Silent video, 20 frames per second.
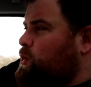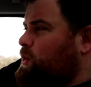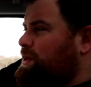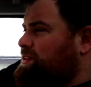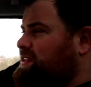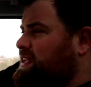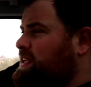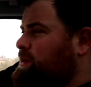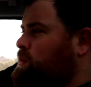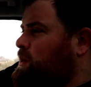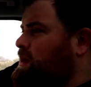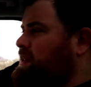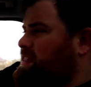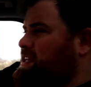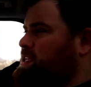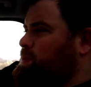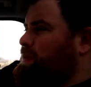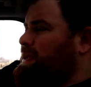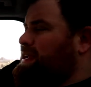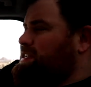we did one of
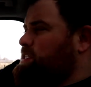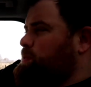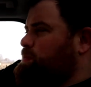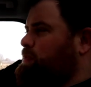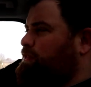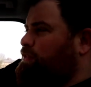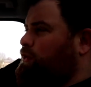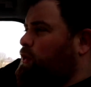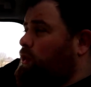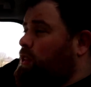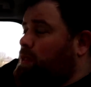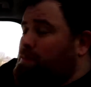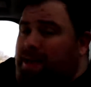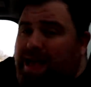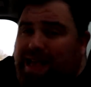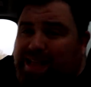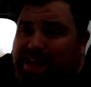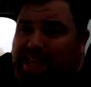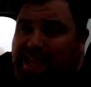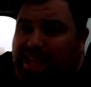these places before, the
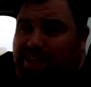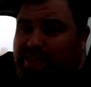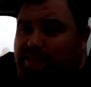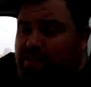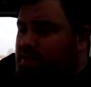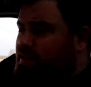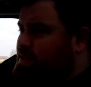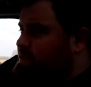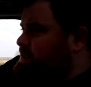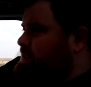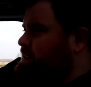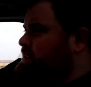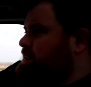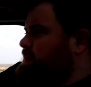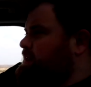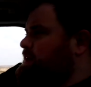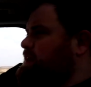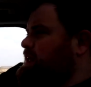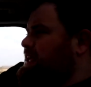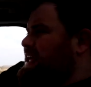Mad Egg.
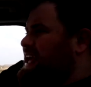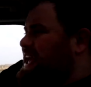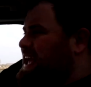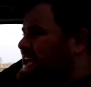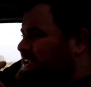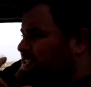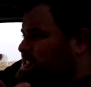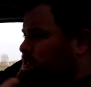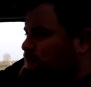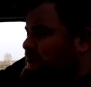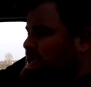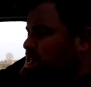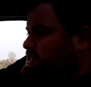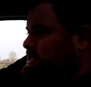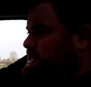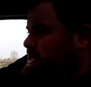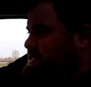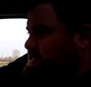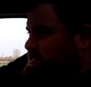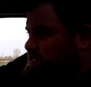Egg
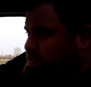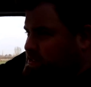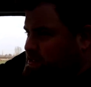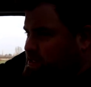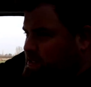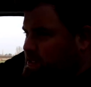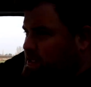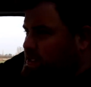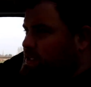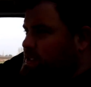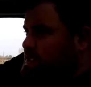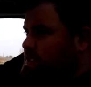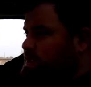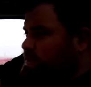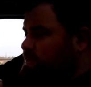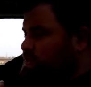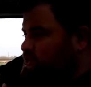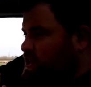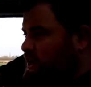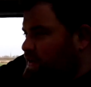specialists,
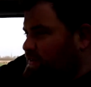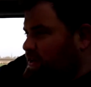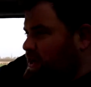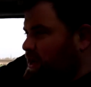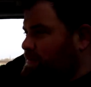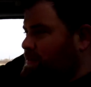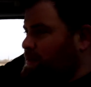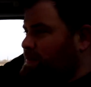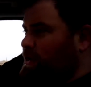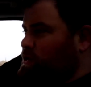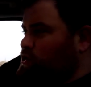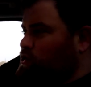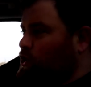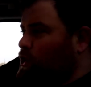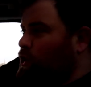serving up the most